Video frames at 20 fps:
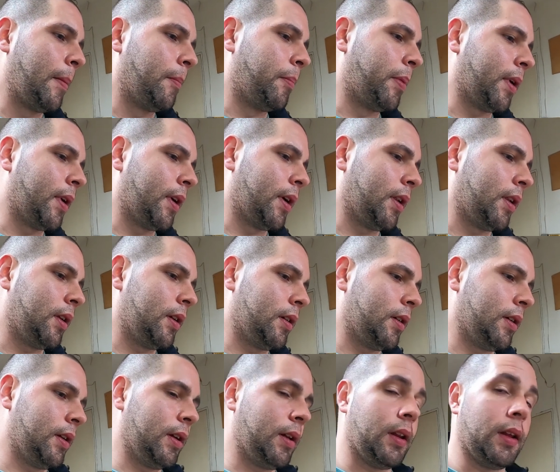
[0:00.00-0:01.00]

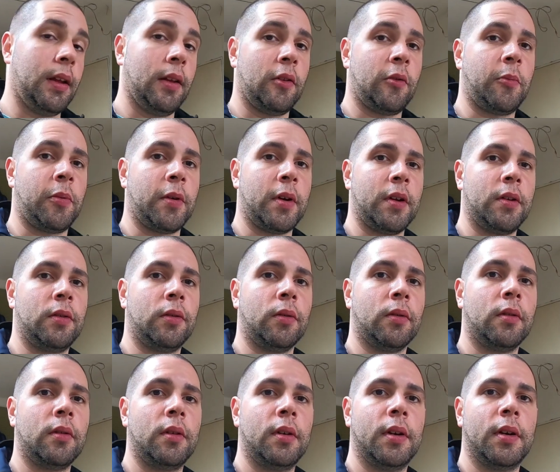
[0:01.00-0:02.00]
But it is pretty
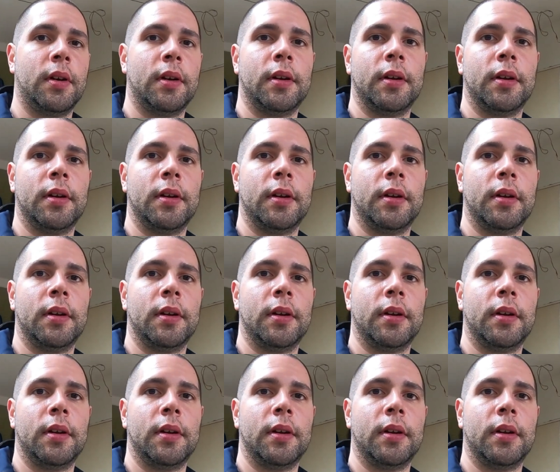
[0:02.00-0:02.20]
cool.